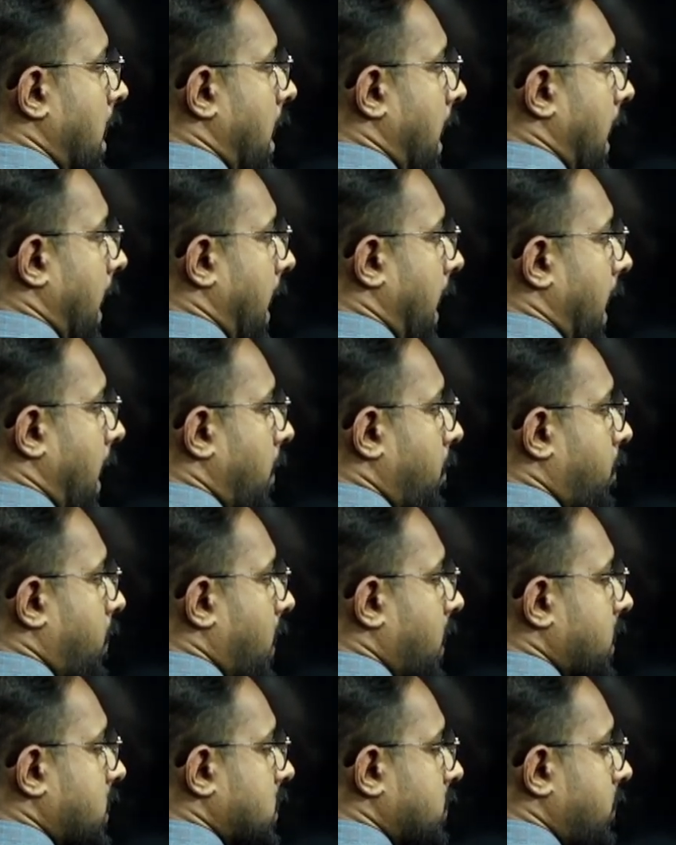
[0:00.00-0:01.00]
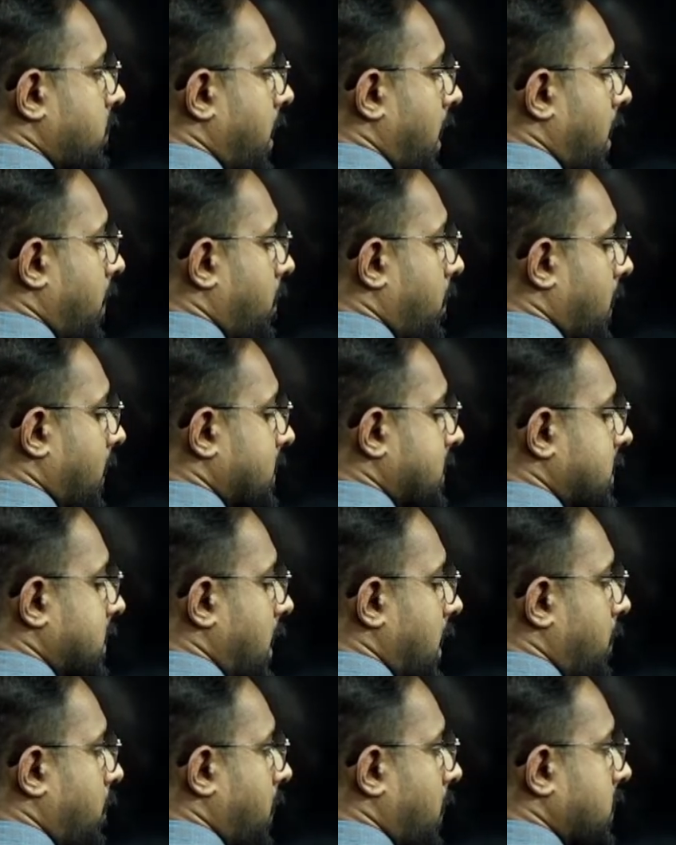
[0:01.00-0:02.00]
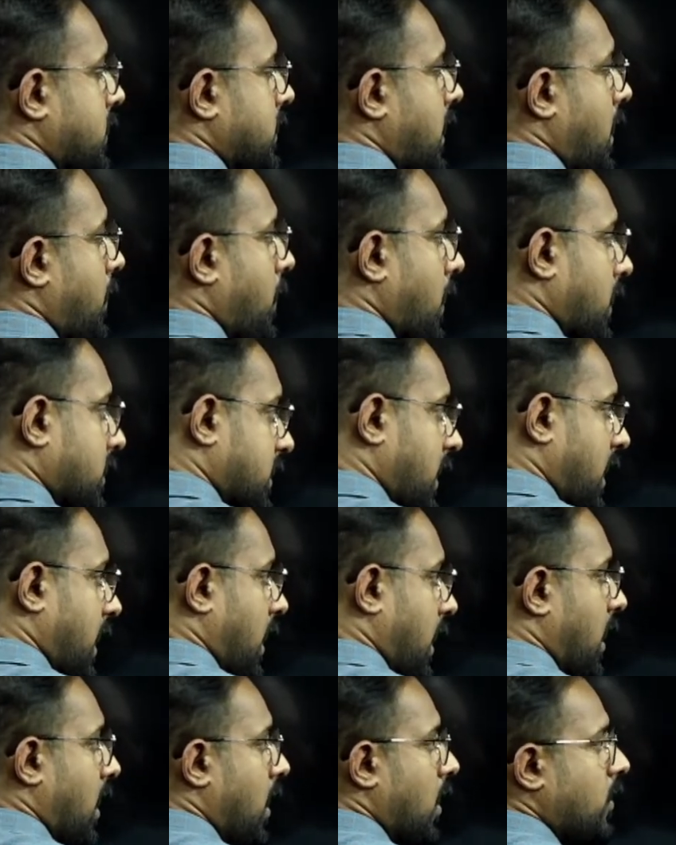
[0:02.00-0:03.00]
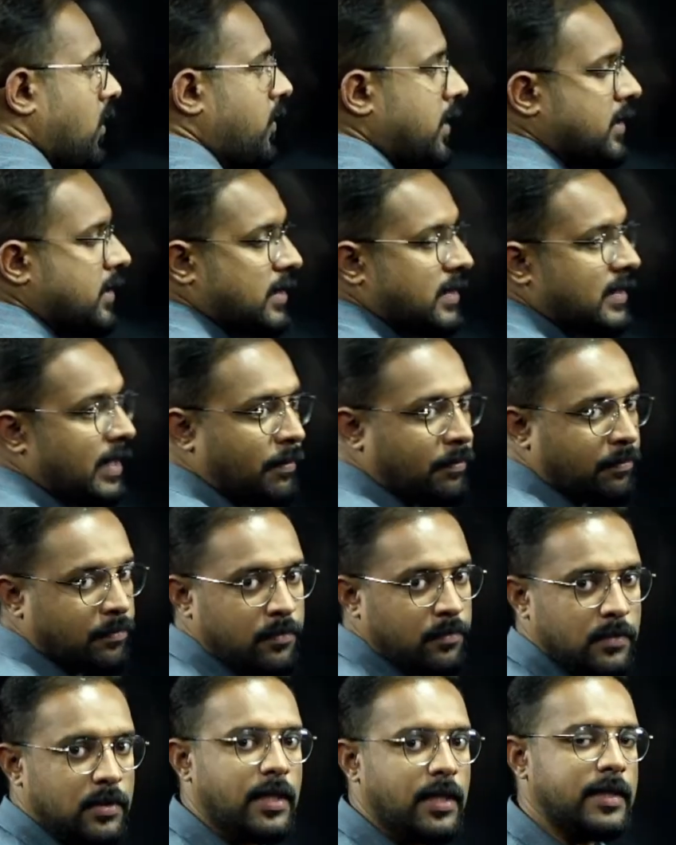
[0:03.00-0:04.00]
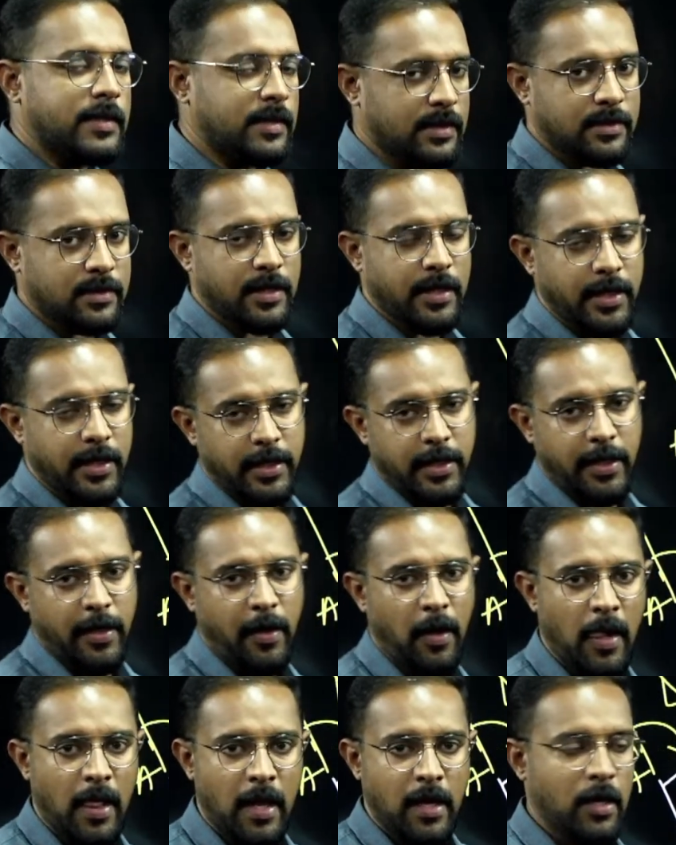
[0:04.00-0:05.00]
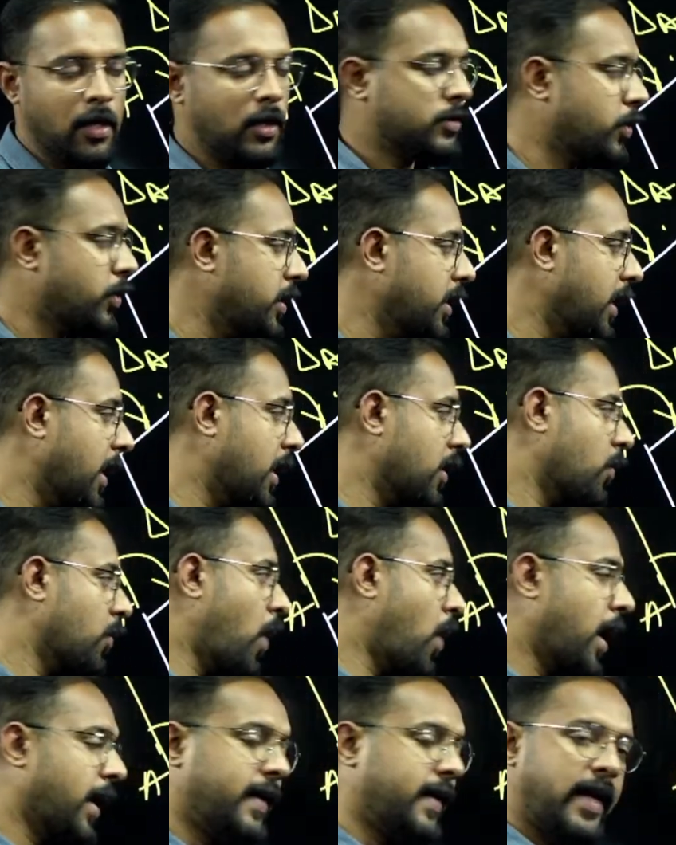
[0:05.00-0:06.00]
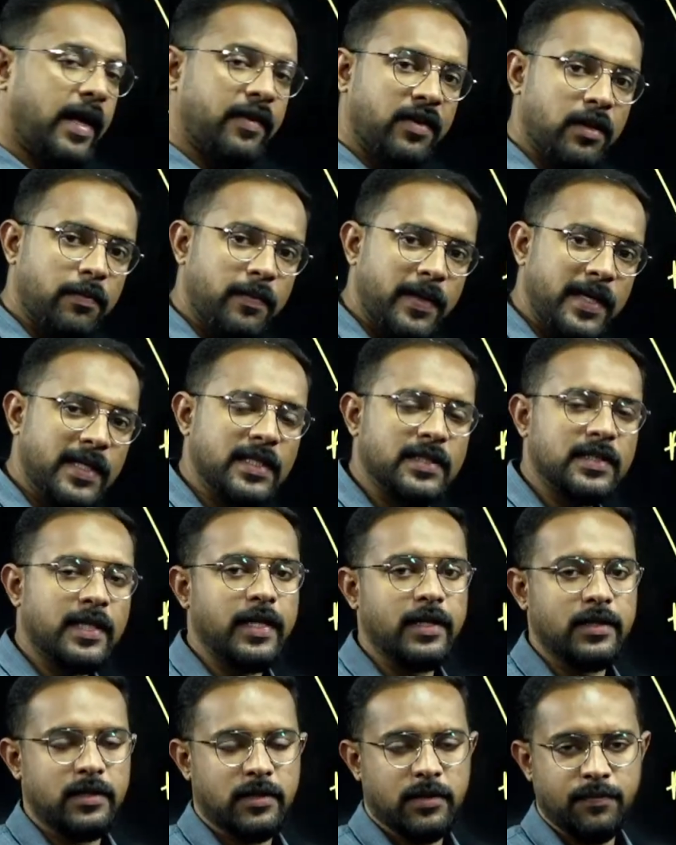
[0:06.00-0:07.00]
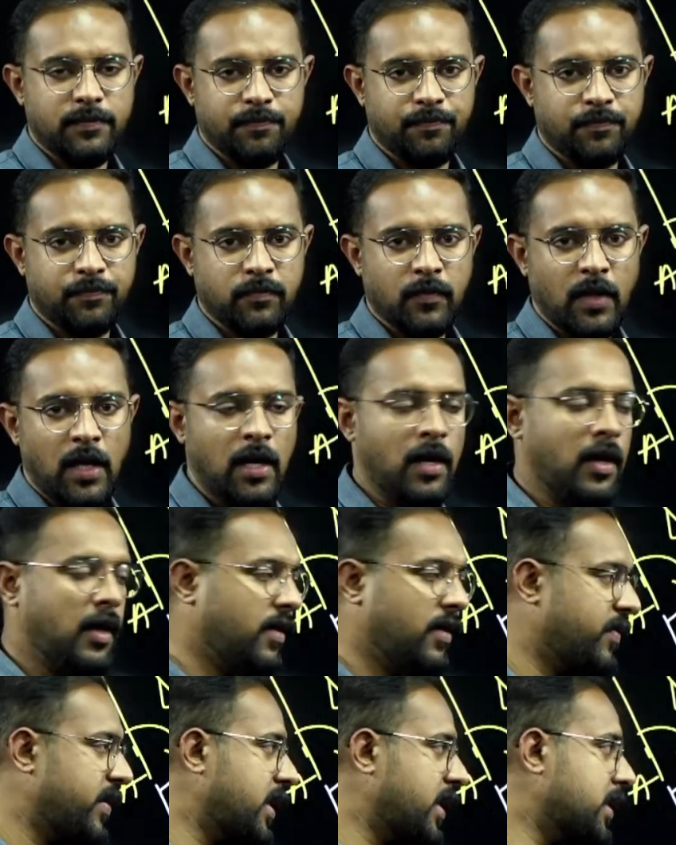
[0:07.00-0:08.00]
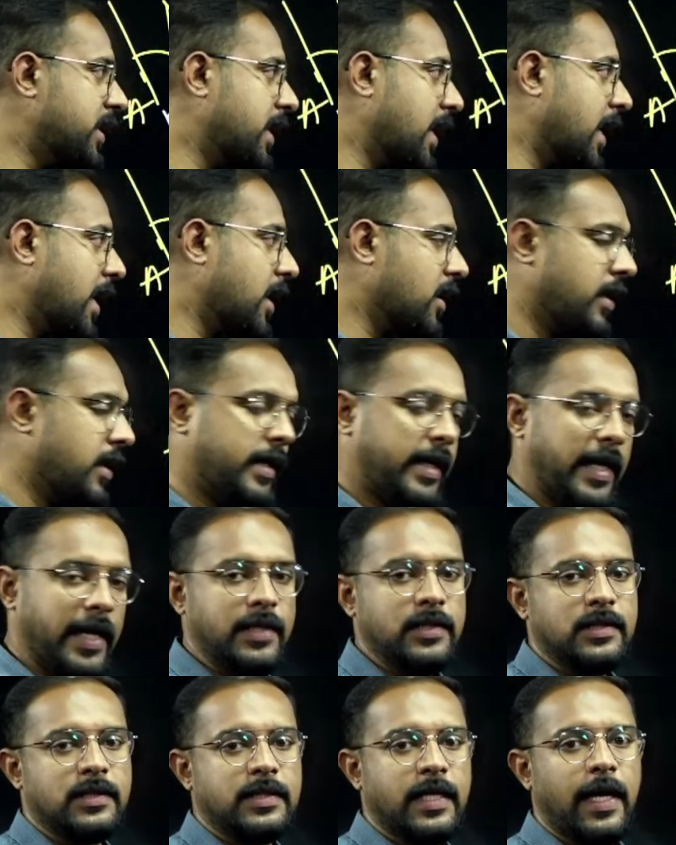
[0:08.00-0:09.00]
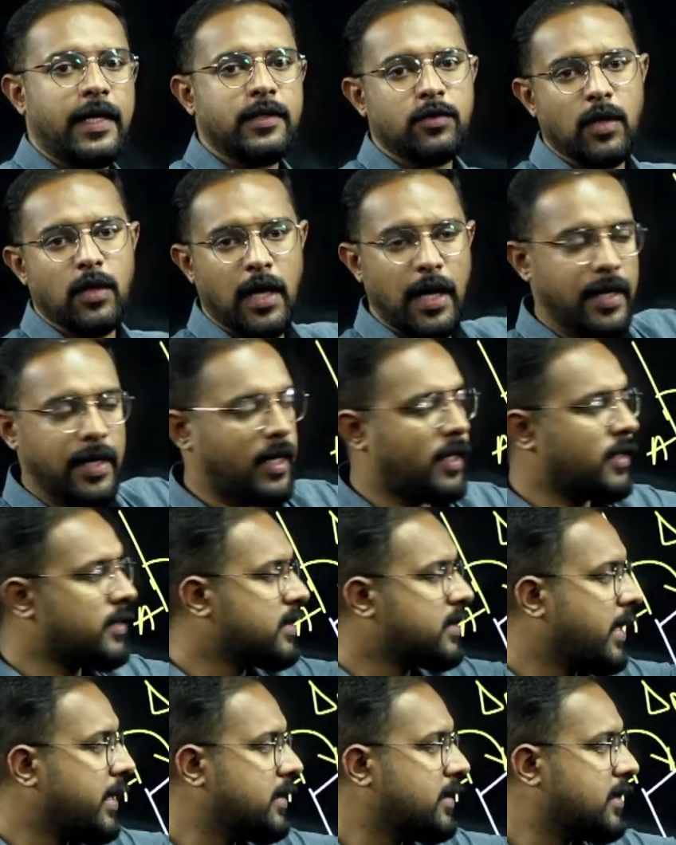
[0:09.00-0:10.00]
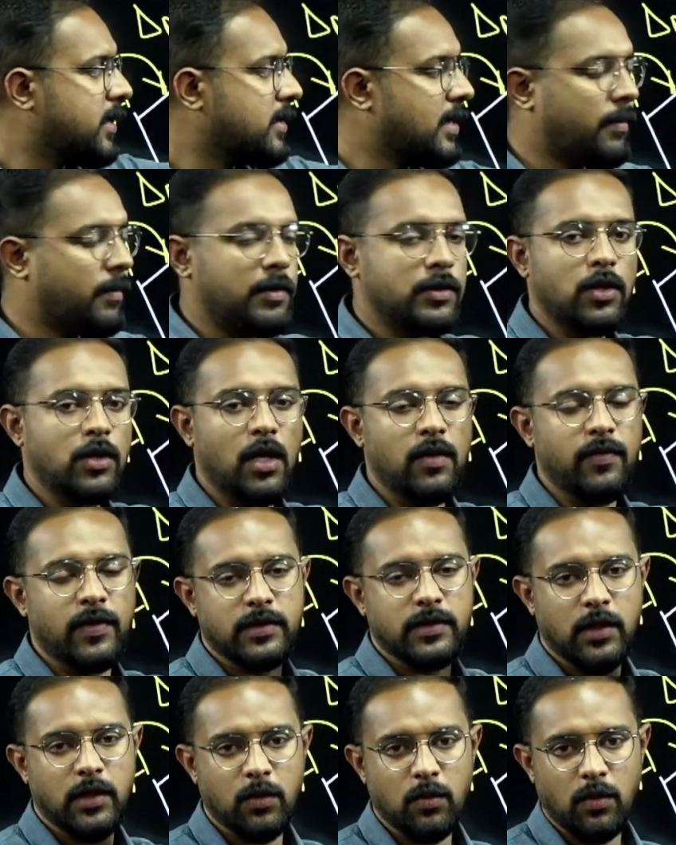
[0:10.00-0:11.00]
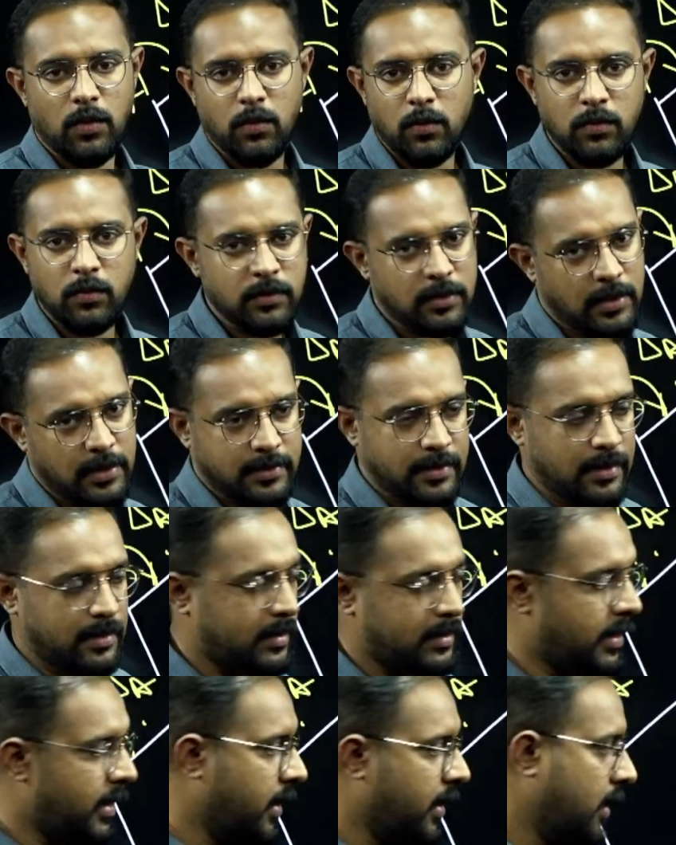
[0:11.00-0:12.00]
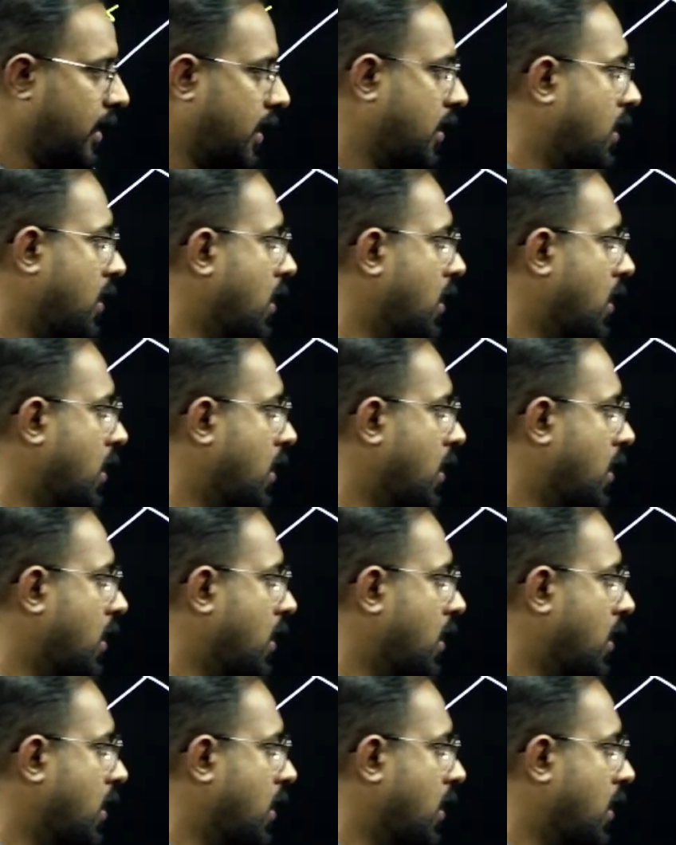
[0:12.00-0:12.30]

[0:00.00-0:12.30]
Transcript: A plus B plus C plus D plus E. What is the sum? 360 degree. So here, whatever be the sides, whether there are 10 sides or 100 sides, the sum is always equal to 360 degree.